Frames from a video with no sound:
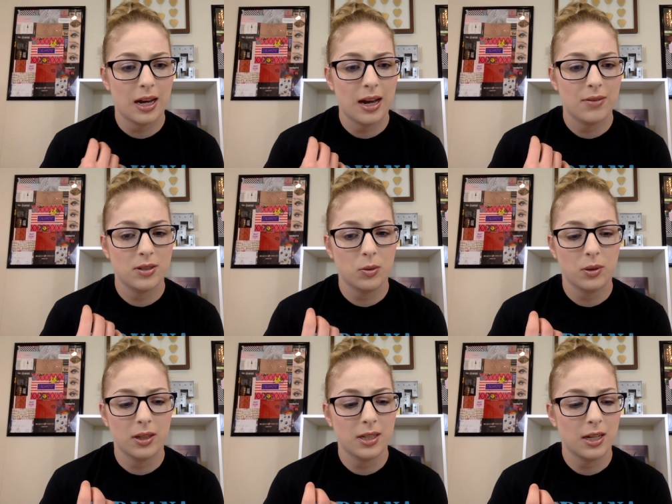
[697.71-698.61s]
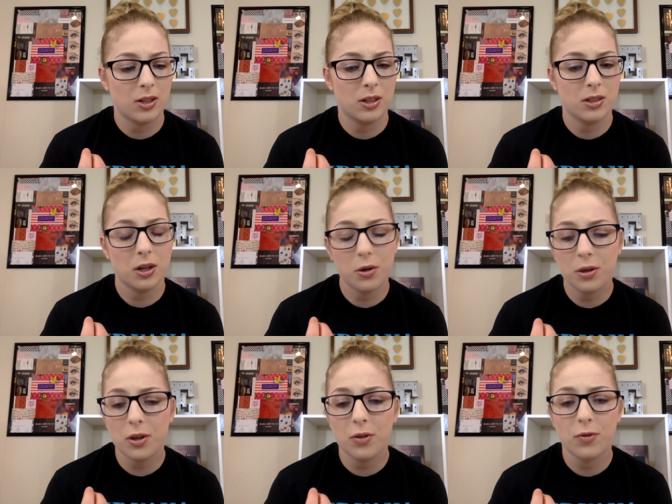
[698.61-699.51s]
I have seen where they take you to
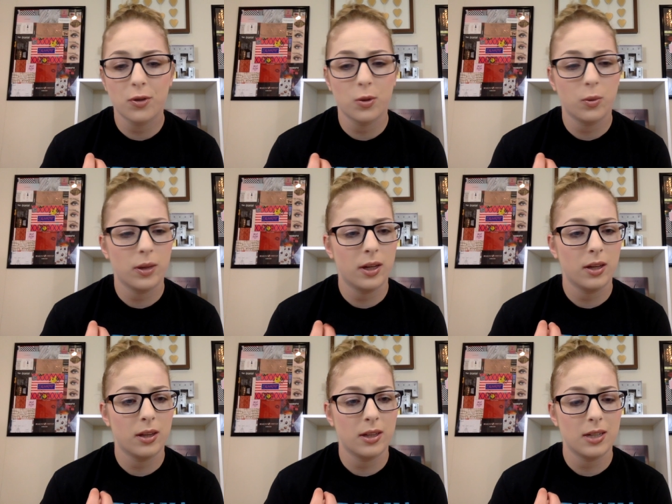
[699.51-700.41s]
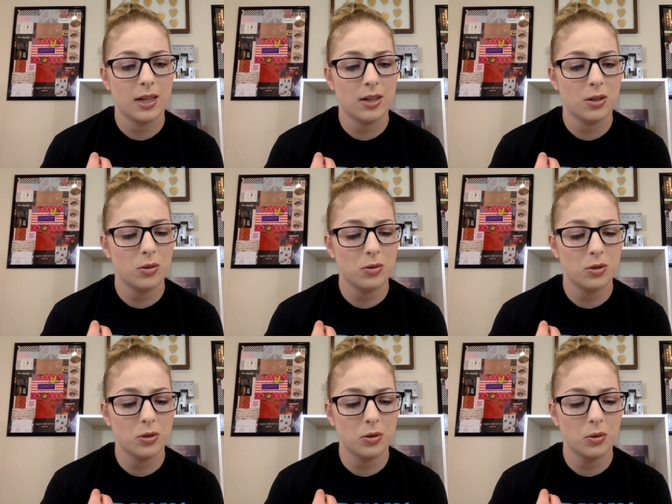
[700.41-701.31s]
Tokyo for a week. They take you
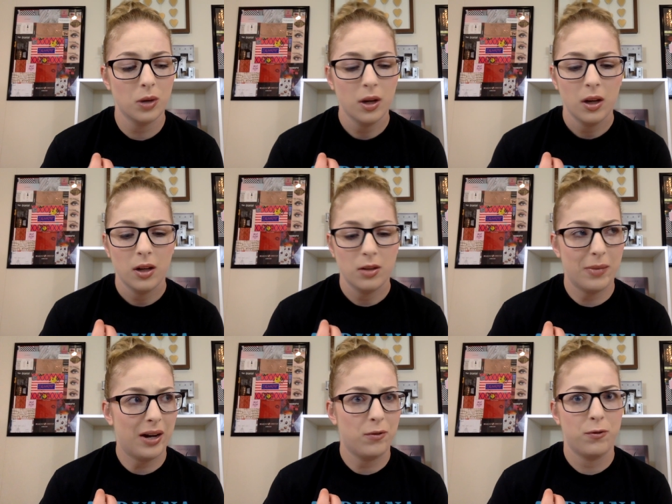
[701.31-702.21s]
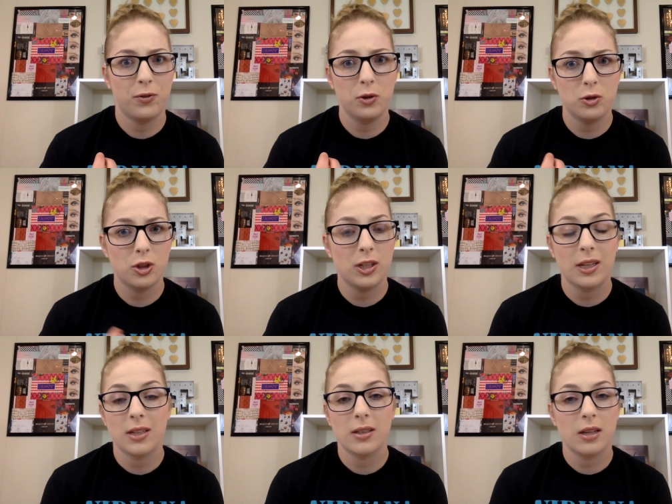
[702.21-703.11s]
to Mount Fuji
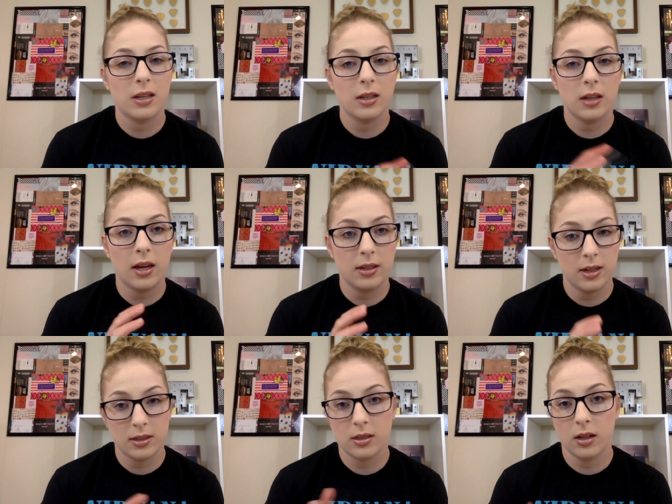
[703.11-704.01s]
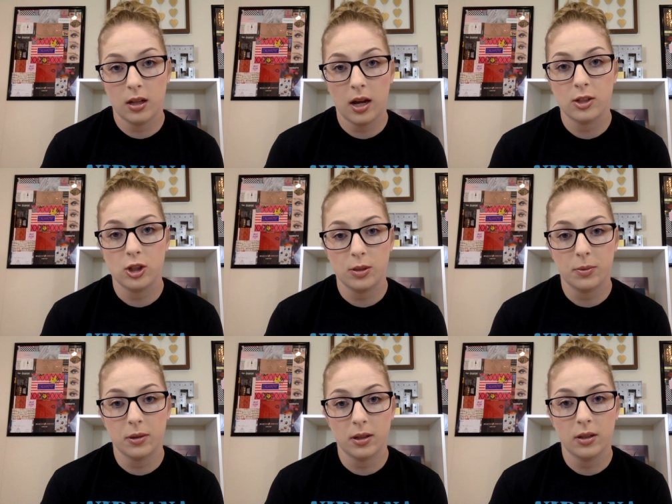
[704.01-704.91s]
that and it's a lot
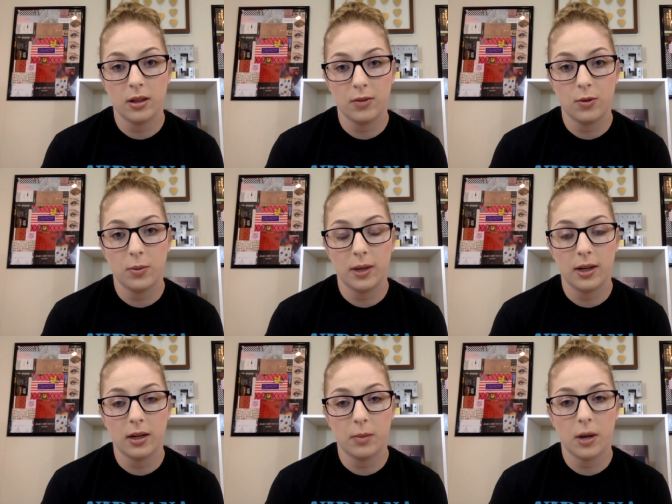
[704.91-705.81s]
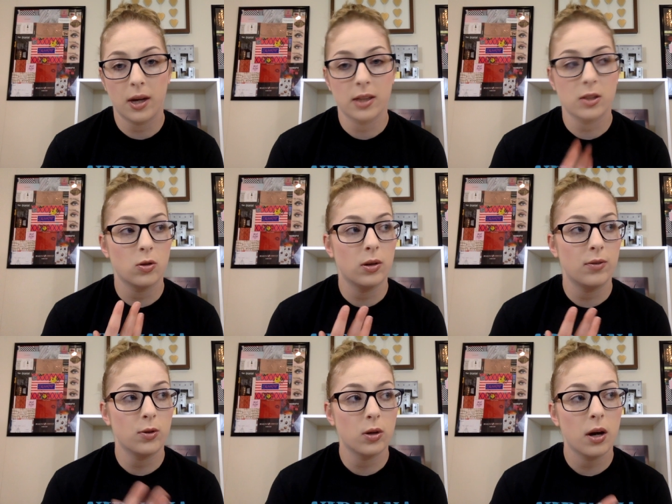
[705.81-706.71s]
cheaper than if you paid out of pocket. So
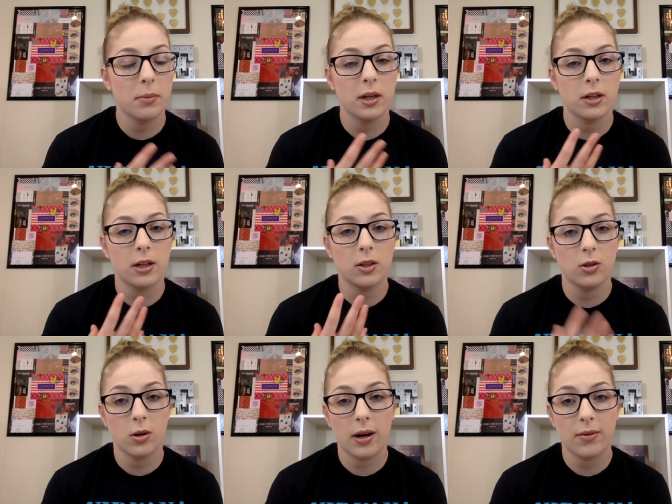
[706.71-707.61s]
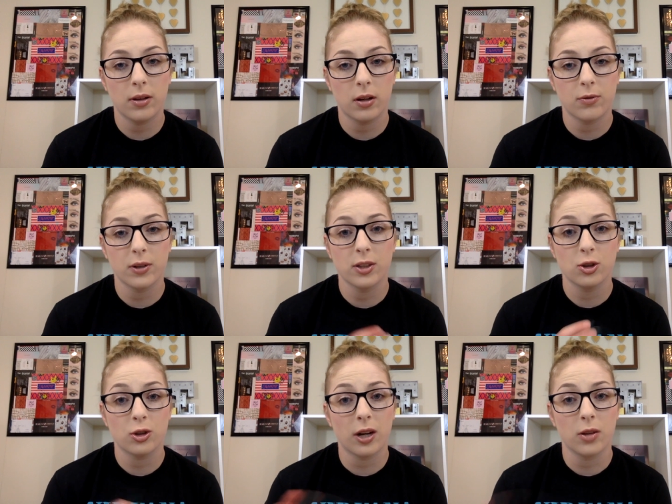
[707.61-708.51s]
if you come here and you don't have a lot of
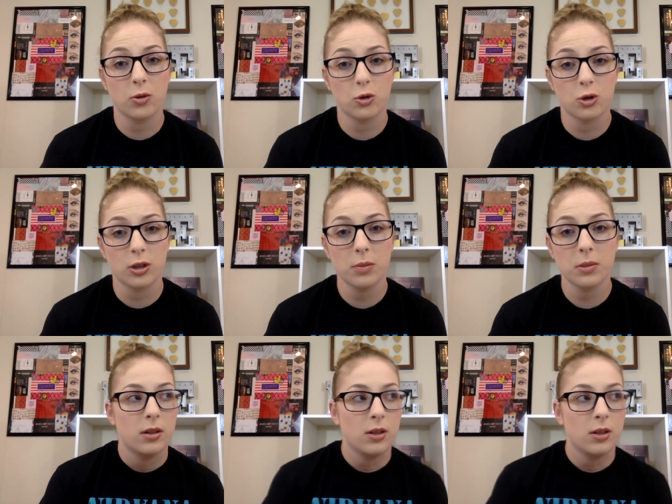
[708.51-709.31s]
friends, try those trips.